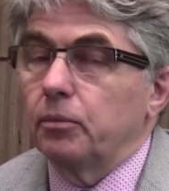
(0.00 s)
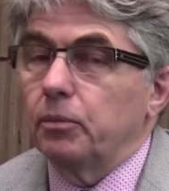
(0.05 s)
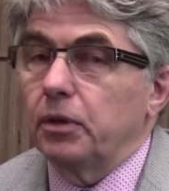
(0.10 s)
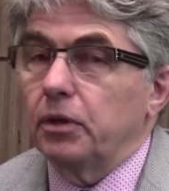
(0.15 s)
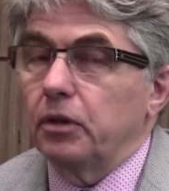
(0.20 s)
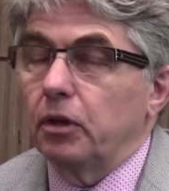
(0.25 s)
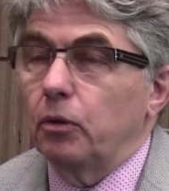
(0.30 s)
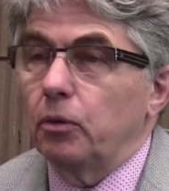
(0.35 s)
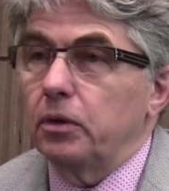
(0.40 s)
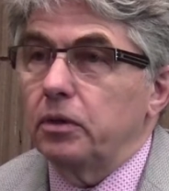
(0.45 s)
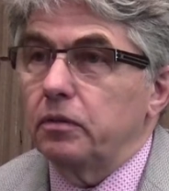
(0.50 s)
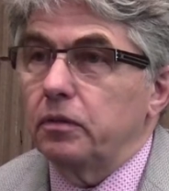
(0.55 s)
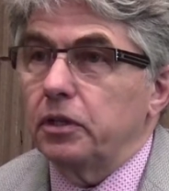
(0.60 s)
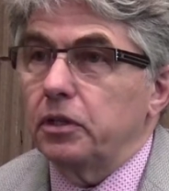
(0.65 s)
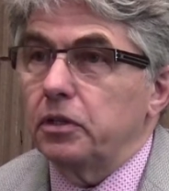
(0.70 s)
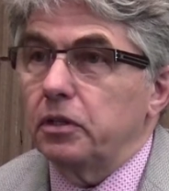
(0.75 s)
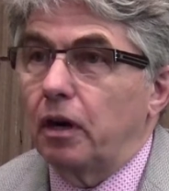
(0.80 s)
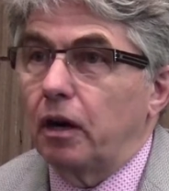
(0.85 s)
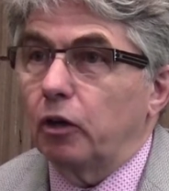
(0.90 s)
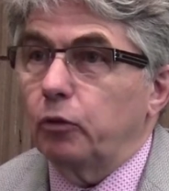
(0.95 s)
But no one
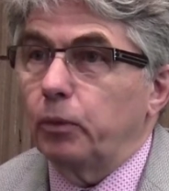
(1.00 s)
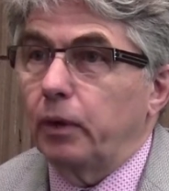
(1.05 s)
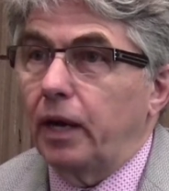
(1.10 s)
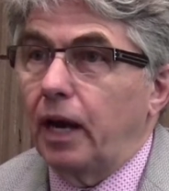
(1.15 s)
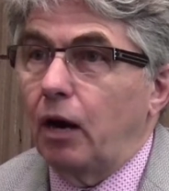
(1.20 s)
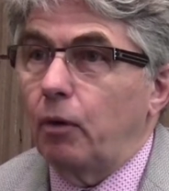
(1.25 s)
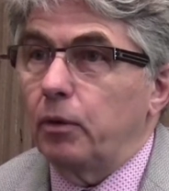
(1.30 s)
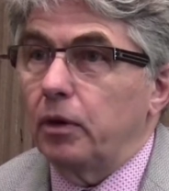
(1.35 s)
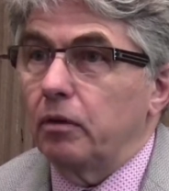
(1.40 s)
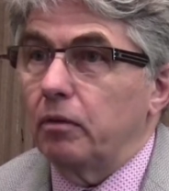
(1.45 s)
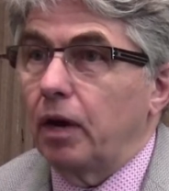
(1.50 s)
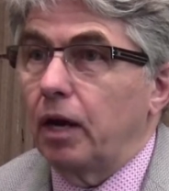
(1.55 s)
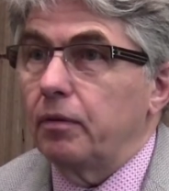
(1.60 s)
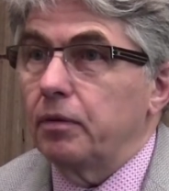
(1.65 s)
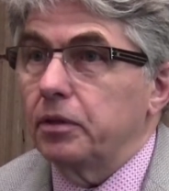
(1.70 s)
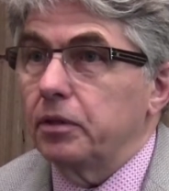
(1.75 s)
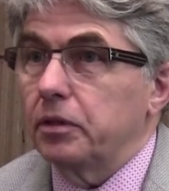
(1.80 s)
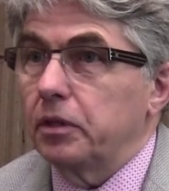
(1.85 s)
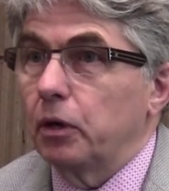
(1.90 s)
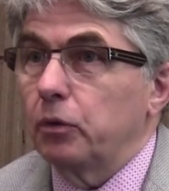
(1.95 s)
really talks about how we
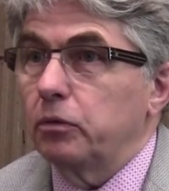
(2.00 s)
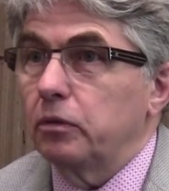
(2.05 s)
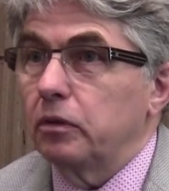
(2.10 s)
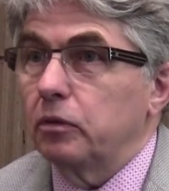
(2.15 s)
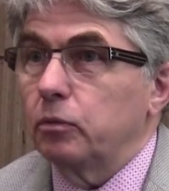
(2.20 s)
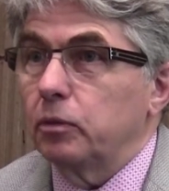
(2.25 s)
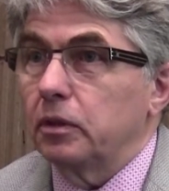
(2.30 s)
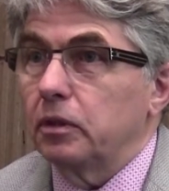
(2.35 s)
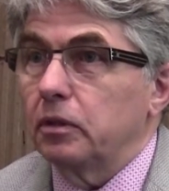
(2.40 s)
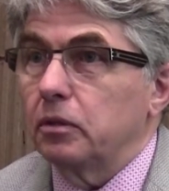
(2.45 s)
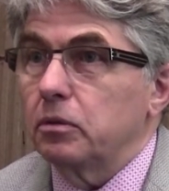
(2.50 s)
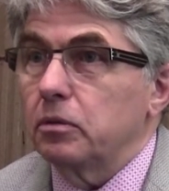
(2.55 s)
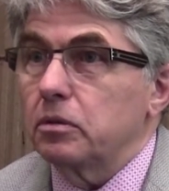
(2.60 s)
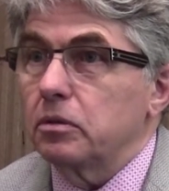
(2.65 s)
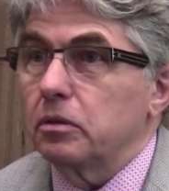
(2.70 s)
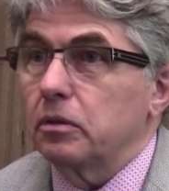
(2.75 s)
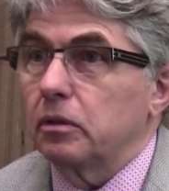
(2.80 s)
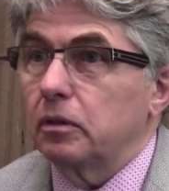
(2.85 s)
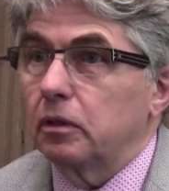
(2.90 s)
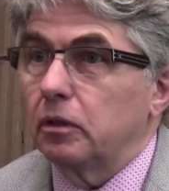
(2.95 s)
arrive at the doses we
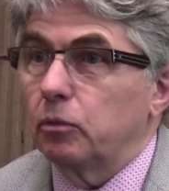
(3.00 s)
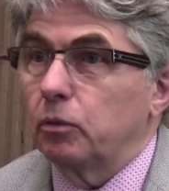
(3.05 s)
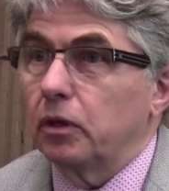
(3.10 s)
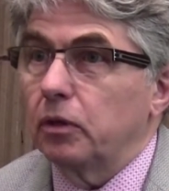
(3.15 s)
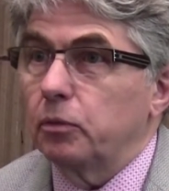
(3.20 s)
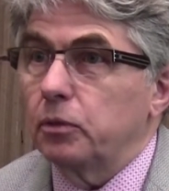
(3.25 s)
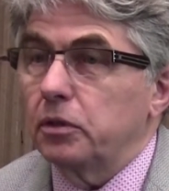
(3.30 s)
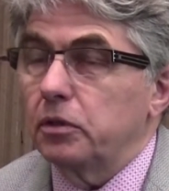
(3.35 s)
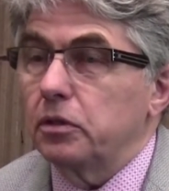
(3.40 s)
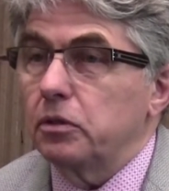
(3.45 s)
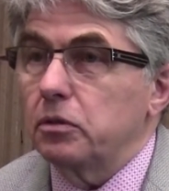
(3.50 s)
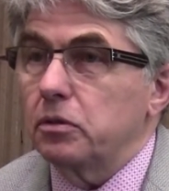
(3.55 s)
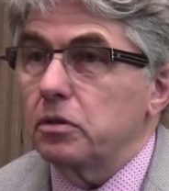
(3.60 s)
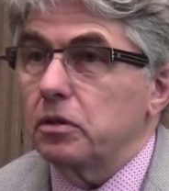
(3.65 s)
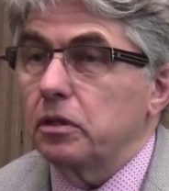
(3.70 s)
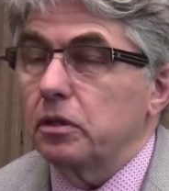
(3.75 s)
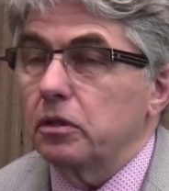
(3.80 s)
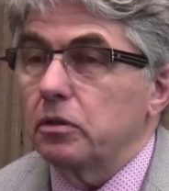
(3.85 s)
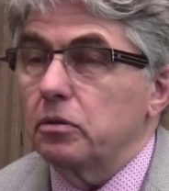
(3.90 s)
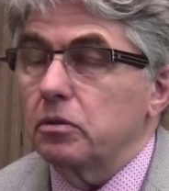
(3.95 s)
use or what we choose
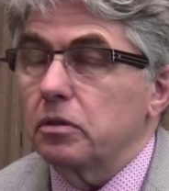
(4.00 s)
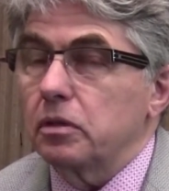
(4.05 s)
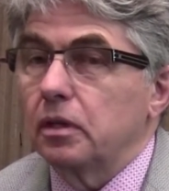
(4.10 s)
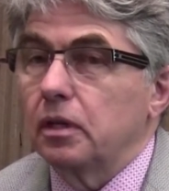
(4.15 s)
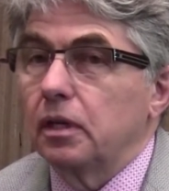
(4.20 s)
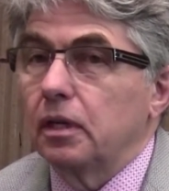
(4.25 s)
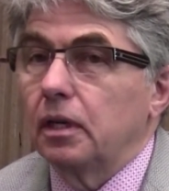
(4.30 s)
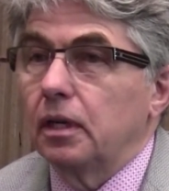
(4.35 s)
to use.